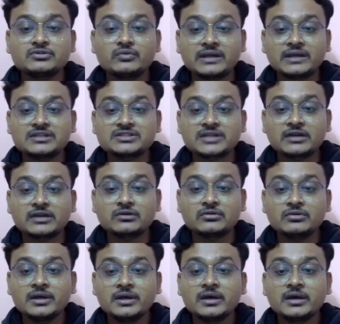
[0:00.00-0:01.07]
whilst
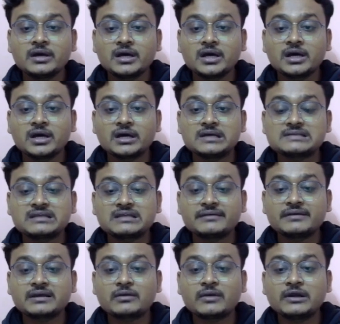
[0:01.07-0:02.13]
canto
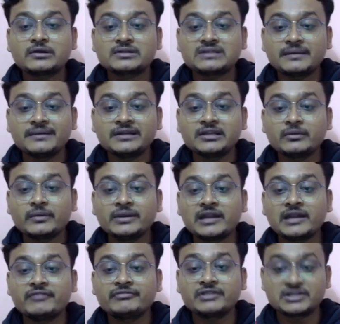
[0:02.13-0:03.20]
17 went
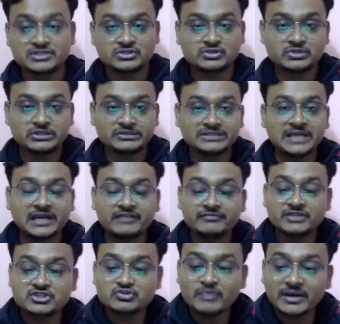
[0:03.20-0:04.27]
unfinished. So it is an
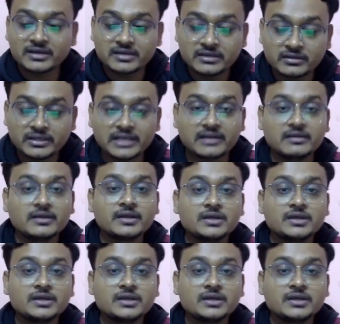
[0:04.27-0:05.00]
unfinished work here.